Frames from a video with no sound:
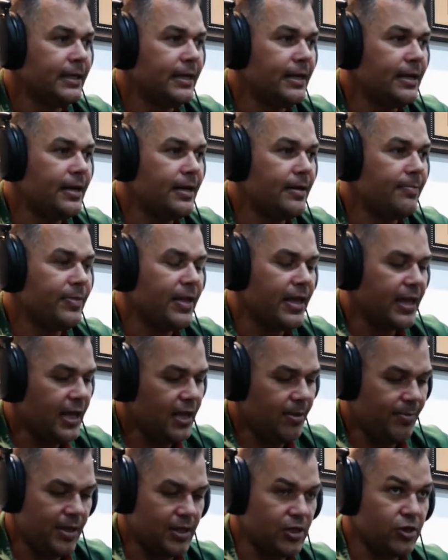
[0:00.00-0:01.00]
How
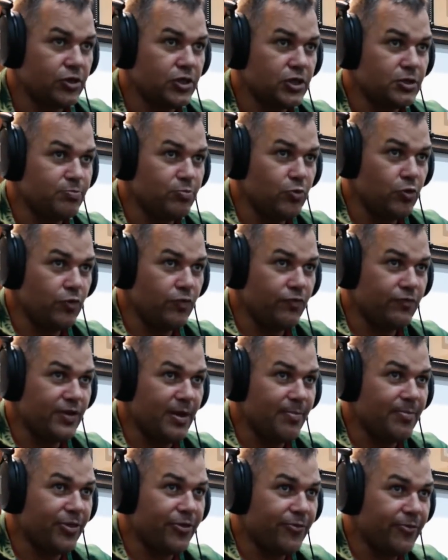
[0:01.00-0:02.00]
about you just move
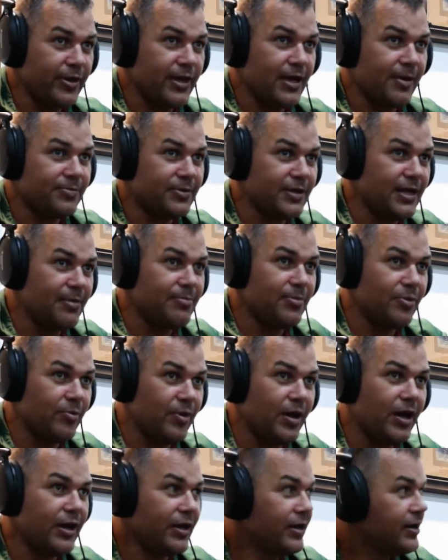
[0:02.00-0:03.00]
number three up to number one?"